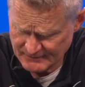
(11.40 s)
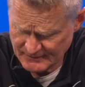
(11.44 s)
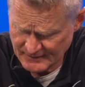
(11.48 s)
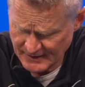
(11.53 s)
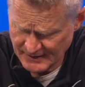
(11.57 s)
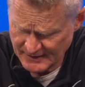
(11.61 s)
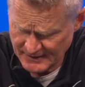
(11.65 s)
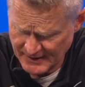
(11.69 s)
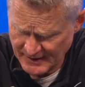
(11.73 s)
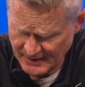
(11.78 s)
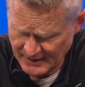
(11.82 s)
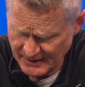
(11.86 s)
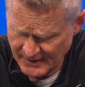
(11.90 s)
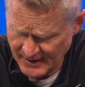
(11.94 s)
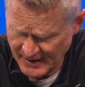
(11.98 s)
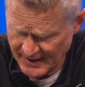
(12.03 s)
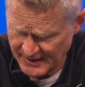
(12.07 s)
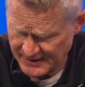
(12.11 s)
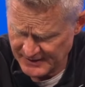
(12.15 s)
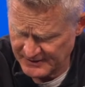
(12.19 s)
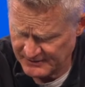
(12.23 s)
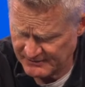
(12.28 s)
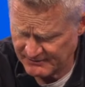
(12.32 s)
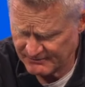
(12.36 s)
I think,
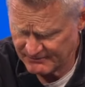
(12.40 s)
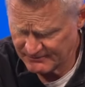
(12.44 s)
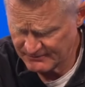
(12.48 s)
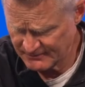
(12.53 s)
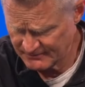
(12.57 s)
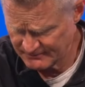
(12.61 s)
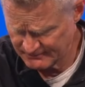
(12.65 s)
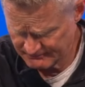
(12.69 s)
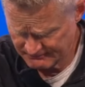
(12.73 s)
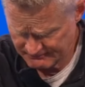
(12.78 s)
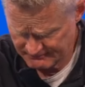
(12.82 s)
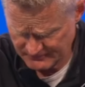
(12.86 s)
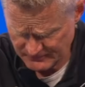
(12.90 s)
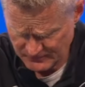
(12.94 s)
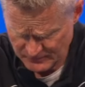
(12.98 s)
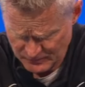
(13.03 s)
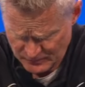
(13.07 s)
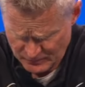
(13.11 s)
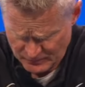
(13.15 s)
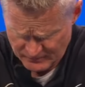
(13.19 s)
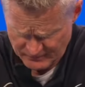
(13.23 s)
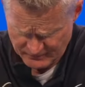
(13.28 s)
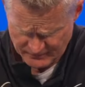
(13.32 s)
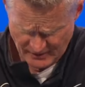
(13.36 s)
had
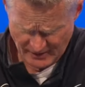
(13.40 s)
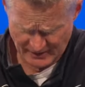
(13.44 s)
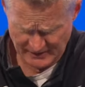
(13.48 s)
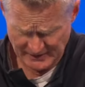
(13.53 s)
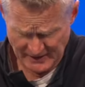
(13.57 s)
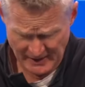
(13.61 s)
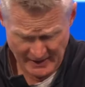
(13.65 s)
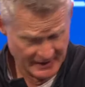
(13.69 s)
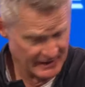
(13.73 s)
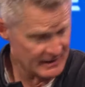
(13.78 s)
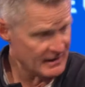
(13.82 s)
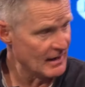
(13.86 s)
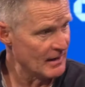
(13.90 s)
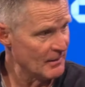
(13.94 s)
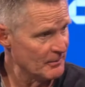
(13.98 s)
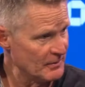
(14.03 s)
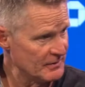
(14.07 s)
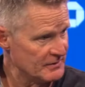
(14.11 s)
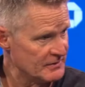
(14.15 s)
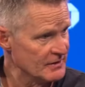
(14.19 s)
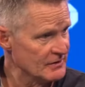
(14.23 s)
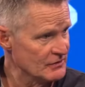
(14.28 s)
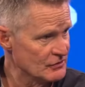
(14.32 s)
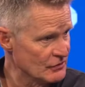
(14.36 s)
a lot of
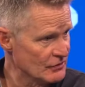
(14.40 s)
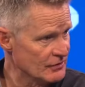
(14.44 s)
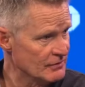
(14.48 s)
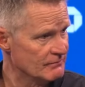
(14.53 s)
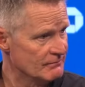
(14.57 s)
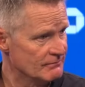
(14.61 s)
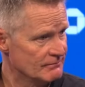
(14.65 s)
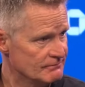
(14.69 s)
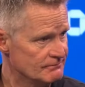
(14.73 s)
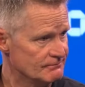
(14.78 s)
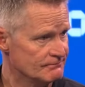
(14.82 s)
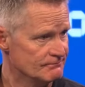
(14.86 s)
competition.